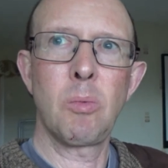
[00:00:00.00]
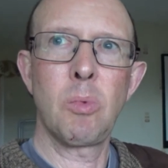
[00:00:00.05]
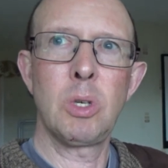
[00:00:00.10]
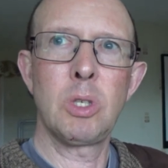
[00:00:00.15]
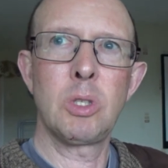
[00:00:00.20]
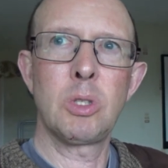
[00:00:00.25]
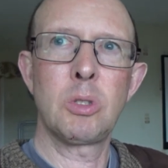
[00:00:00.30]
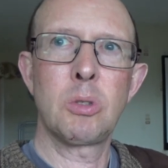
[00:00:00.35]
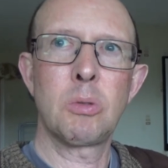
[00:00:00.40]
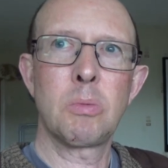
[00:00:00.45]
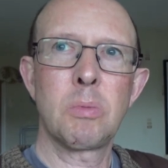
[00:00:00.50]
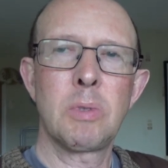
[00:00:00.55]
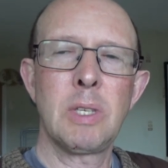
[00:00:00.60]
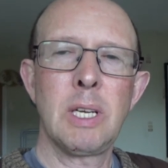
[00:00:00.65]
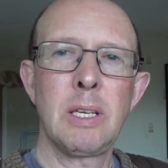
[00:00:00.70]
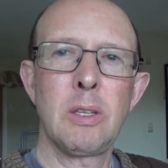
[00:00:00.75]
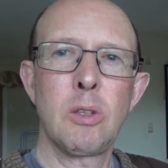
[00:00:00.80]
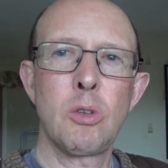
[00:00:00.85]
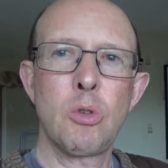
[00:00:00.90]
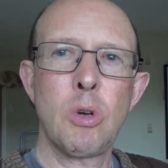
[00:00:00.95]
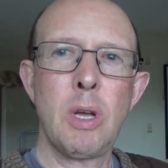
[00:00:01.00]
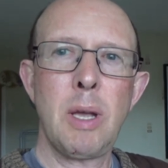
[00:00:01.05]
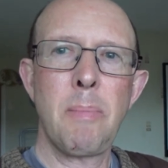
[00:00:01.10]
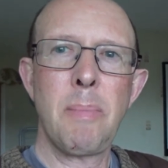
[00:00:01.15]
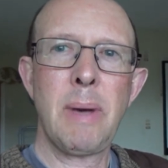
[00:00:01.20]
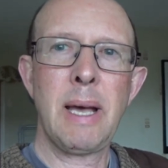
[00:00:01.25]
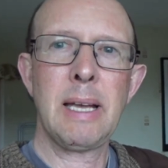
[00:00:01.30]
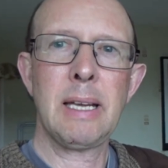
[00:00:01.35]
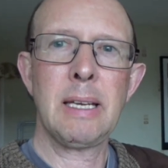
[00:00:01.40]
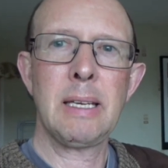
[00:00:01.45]
was getting the
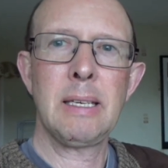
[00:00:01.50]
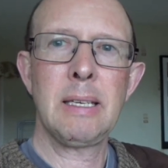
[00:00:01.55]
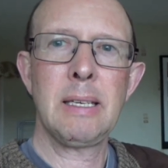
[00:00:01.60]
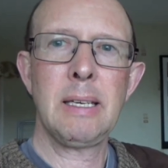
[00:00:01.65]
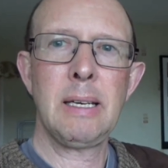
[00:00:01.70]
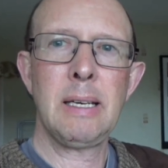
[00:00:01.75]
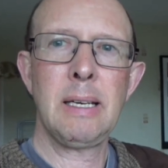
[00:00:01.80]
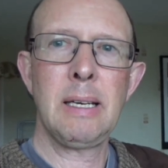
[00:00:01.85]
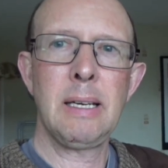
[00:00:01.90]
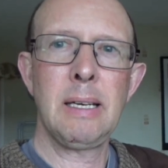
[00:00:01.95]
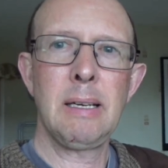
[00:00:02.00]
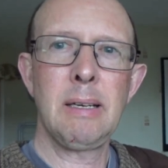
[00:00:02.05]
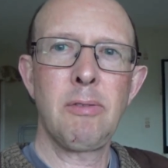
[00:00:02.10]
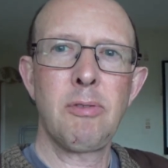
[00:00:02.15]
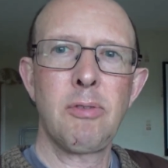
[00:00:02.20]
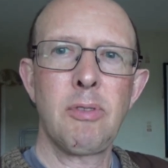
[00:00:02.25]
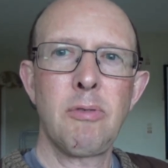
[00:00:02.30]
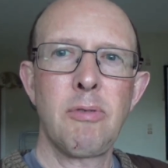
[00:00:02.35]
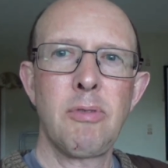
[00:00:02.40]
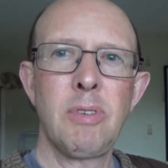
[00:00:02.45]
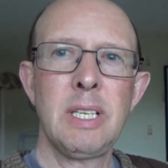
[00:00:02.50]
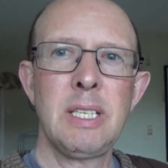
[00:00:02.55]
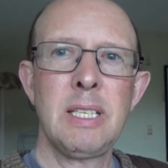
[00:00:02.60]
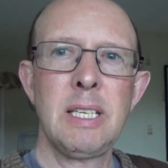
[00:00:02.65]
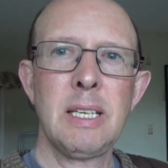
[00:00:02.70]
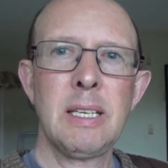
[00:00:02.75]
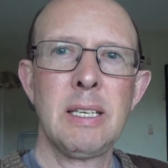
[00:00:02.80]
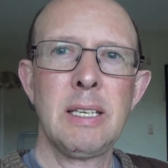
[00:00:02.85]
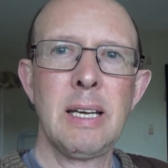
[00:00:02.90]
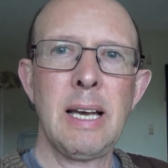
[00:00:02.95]
train back from
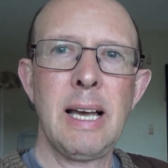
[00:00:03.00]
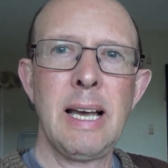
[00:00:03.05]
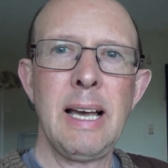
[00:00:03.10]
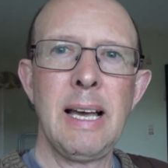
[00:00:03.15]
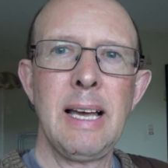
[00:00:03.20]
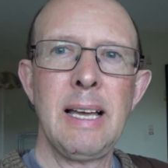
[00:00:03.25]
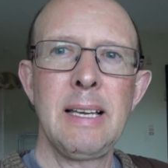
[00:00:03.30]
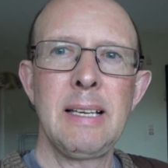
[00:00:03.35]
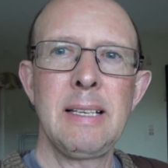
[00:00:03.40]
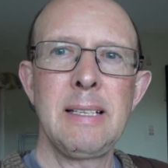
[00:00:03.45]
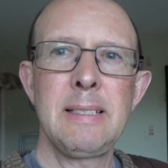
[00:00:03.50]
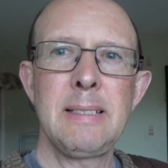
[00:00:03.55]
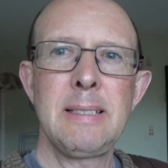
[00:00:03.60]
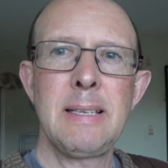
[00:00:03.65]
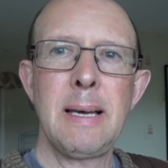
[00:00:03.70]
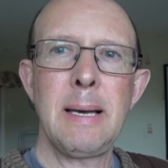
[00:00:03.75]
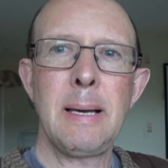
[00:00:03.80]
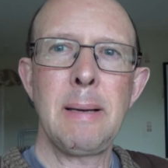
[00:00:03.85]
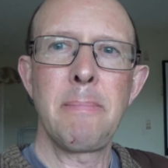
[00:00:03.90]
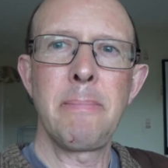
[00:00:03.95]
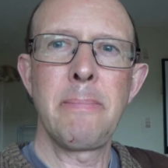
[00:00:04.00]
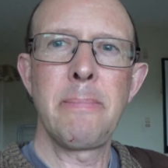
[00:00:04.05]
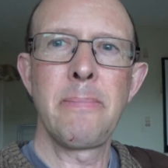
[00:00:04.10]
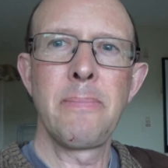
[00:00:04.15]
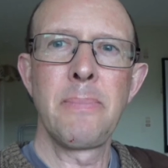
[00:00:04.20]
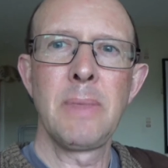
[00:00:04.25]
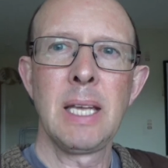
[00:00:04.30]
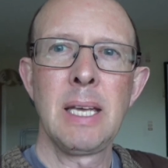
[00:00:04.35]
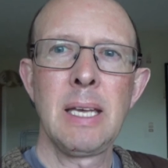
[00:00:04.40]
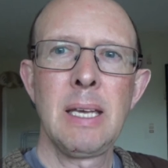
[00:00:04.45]
Flitwick, and
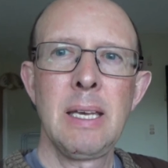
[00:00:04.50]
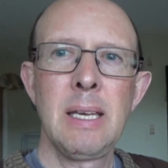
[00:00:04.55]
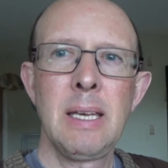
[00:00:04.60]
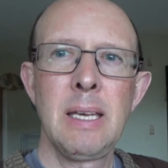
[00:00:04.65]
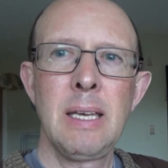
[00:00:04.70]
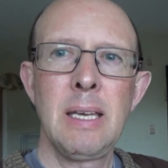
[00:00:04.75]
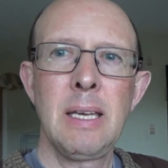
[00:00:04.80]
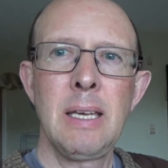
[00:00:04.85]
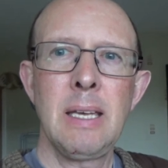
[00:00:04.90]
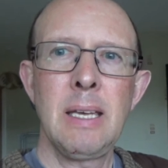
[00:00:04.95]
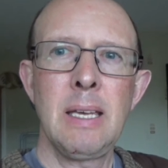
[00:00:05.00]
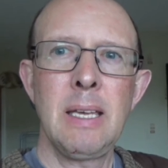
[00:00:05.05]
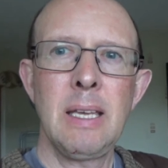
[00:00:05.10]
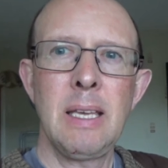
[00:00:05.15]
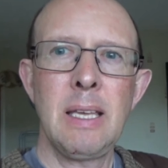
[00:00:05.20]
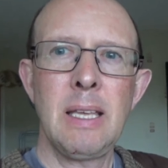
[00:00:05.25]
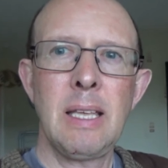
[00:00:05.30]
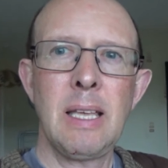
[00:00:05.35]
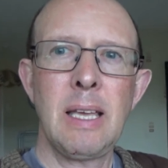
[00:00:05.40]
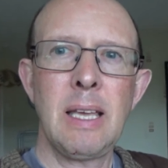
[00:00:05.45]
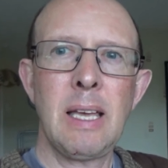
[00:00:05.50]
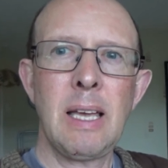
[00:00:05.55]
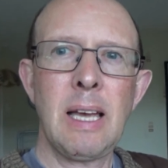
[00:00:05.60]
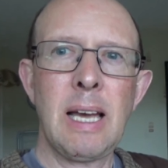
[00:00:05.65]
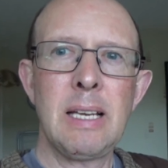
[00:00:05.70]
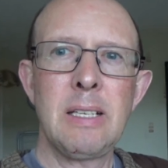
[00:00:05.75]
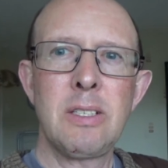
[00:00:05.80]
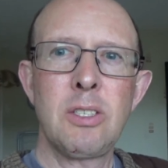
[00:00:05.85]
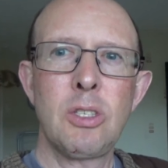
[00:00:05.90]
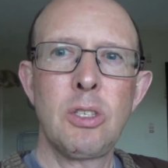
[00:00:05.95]
I
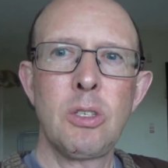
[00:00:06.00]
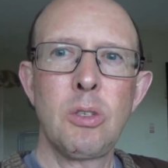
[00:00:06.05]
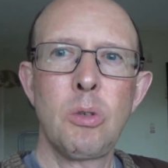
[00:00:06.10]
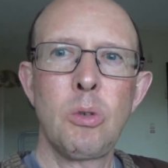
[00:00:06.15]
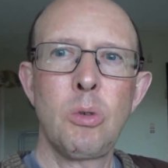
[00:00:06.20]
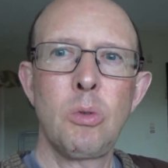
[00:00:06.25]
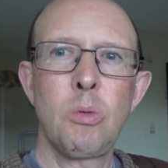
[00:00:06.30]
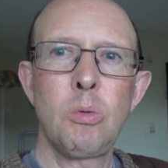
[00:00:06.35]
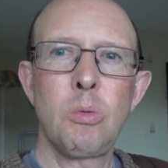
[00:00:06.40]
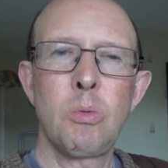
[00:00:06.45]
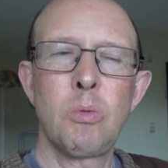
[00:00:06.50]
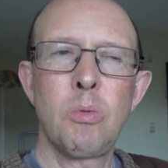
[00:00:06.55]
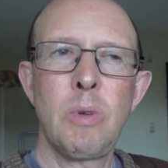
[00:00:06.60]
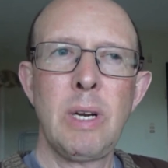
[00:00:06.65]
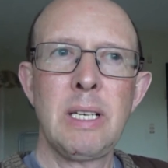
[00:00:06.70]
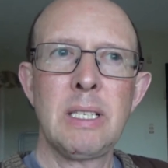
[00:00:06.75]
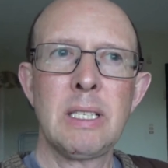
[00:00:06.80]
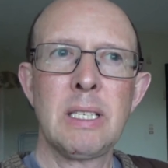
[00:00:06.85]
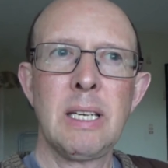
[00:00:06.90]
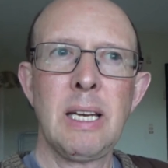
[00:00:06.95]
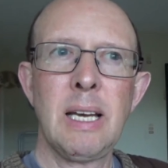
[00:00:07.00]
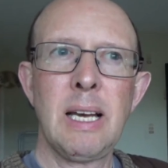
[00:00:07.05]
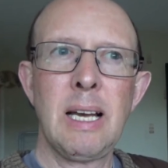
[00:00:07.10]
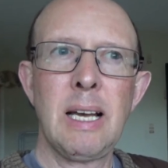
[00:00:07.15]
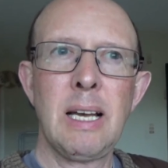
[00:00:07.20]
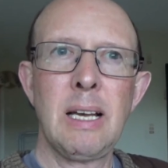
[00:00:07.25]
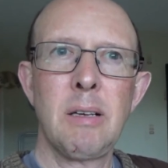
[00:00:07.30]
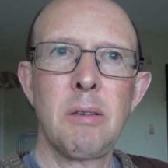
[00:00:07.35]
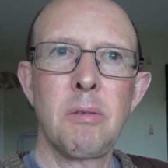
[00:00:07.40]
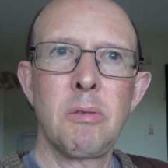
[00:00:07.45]
had to rent a
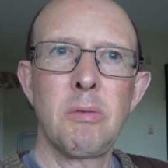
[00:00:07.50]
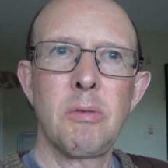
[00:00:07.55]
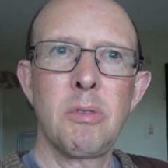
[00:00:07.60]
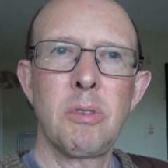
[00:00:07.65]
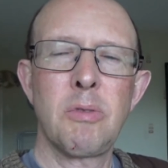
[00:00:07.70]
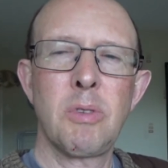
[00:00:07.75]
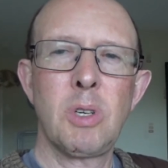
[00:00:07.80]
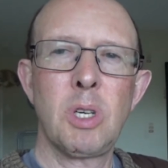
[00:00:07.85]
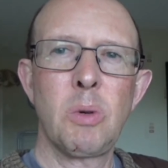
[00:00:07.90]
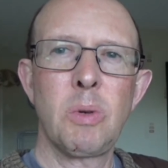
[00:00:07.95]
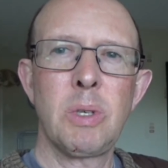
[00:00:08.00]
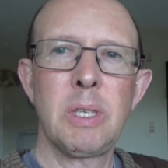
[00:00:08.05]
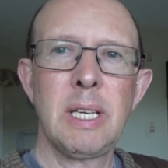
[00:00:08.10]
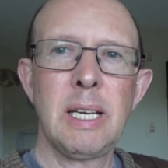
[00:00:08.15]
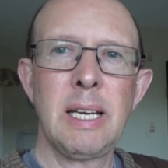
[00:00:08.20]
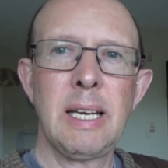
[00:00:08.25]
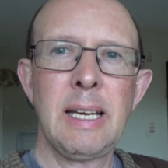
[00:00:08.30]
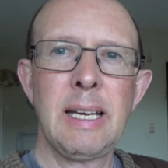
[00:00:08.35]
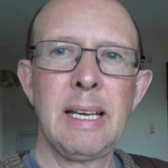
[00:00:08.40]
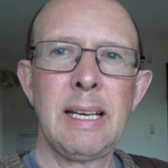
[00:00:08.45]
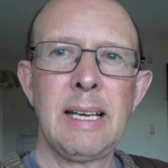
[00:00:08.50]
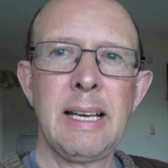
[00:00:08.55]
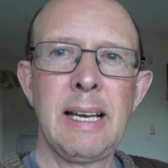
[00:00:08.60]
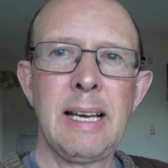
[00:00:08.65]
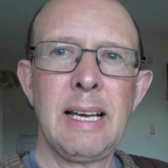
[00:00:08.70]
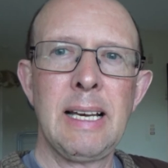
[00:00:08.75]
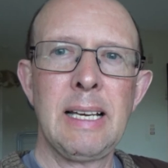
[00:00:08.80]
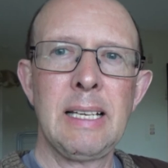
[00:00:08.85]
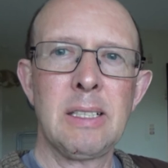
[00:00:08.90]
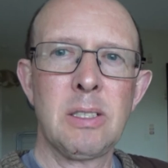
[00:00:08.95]
car the following day
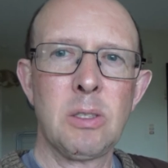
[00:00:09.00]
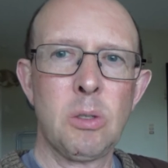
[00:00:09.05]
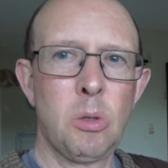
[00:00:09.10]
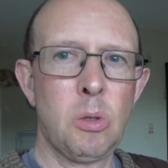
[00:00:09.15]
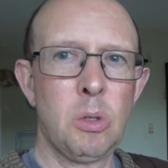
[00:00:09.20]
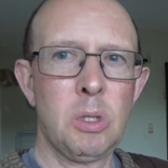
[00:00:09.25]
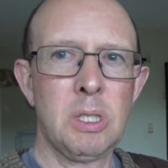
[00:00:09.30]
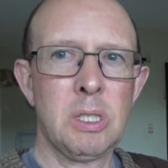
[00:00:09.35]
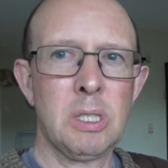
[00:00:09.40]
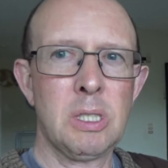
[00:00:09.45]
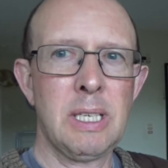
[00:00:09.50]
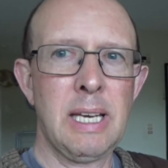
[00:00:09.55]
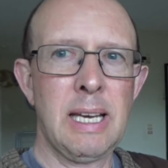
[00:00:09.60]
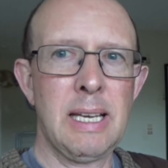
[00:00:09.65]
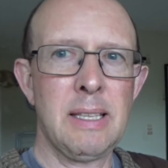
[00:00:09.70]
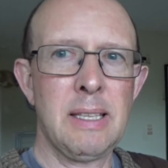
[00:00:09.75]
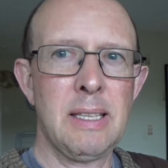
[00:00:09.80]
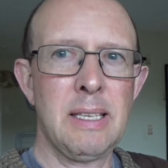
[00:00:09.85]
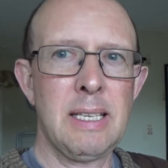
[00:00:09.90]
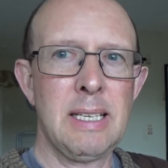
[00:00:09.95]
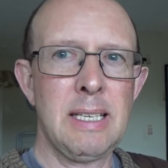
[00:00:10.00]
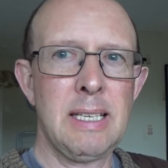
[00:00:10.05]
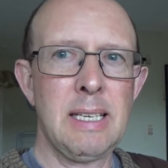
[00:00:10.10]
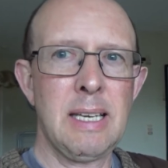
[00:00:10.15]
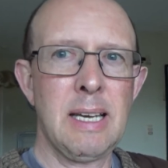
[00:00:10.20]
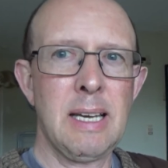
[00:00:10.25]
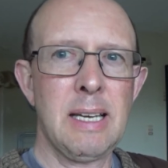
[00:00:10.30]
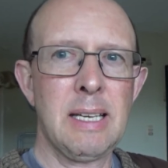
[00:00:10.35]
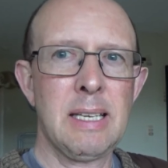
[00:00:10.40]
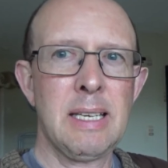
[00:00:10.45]
and go and get
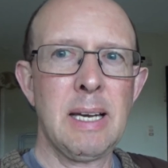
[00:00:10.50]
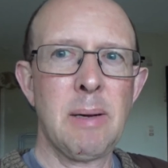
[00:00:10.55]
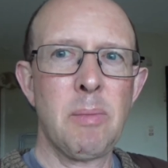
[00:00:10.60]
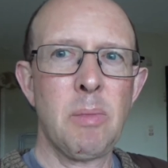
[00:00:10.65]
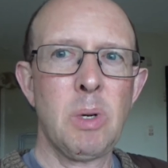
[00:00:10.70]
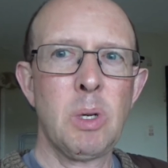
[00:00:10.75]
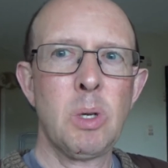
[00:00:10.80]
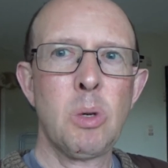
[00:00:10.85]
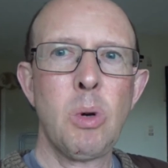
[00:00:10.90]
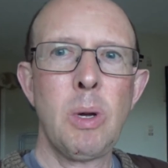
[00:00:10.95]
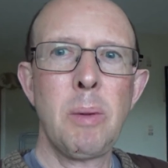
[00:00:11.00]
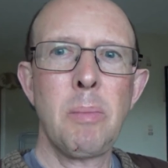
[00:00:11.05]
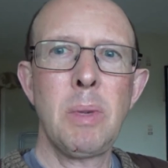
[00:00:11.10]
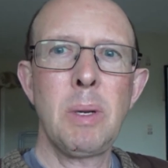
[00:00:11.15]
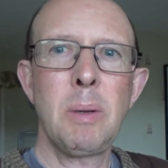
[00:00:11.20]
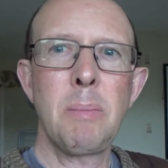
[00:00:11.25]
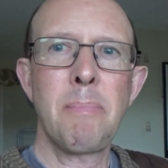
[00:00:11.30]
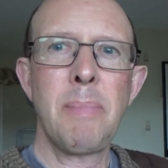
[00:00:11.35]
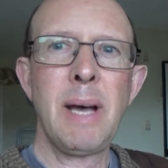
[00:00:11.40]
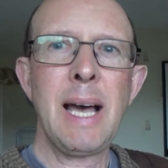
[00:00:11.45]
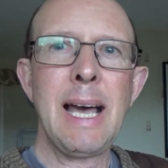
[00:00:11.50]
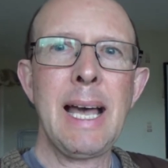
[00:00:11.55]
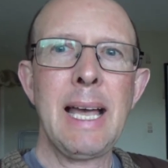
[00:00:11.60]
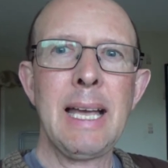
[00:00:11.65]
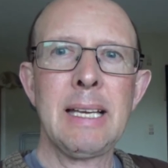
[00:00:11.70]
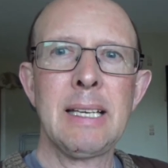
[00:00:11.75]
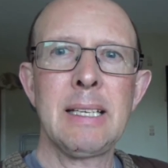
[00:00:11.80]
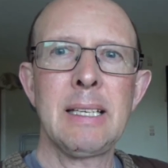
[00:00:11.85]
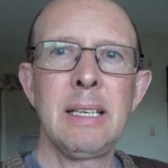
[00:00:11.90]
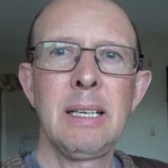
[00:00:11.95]
the camera equipment
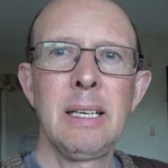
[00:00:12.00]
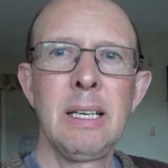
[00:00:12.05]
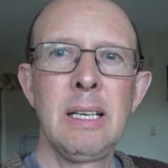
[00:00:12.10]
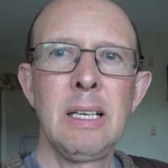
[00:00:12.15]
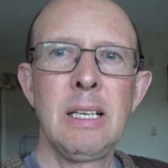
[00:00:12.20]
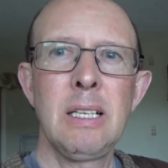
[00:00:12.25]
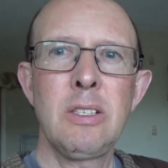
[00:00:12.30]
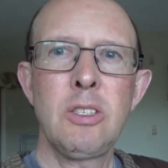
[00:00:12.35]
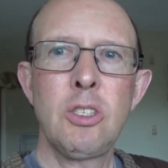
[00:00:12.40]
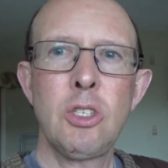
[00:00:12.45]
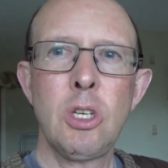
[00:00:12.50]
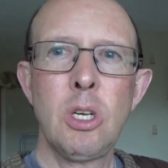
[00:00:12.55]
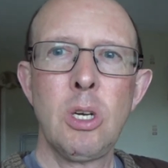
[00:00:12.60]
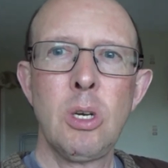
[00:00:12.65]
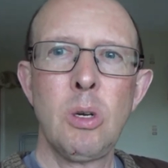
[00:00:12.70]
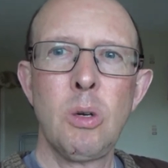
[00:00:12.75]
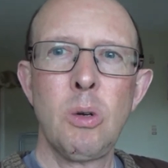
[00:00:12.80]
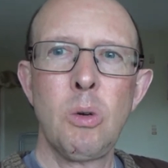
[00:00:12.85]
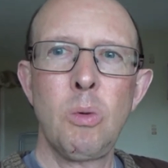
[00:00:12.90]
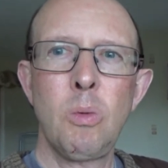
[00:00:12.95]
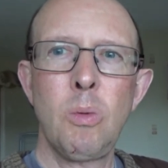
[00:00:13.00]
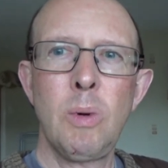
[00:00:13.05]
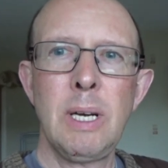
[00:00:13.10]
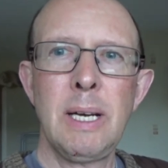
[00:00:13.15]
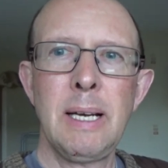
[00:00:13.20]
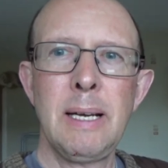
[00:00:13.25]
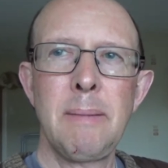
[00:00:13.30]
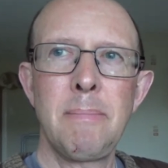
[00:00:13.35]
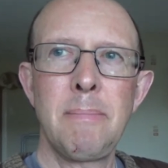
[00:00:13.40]
back. So